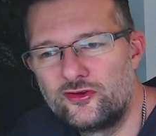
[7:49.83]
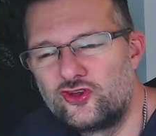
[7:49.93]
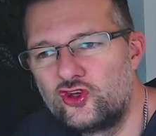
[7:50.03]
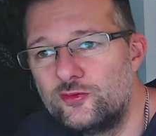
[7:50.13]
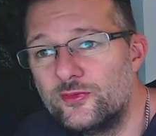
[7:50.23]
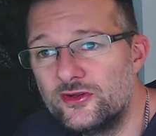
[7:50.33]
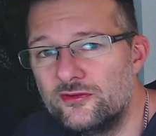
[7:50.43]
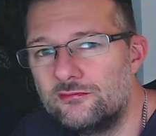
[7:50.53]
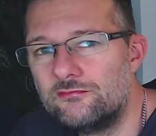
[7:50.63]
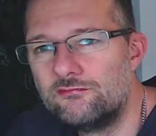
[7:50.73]
human
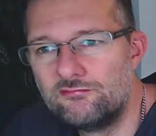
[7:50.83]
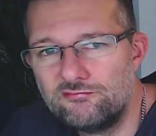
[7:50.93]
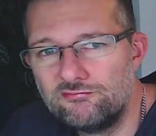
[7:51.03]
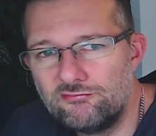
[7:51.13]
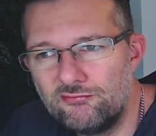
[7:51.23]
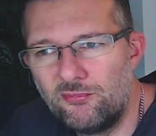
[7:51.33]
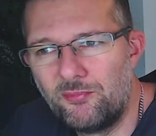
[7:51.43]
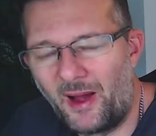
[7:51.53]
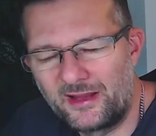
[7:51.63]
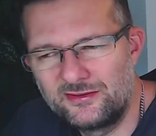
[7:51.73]

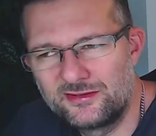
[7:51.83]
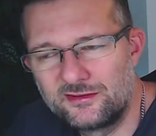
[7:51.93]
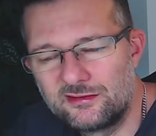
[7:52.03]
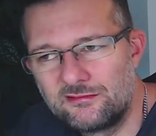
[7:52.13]
based.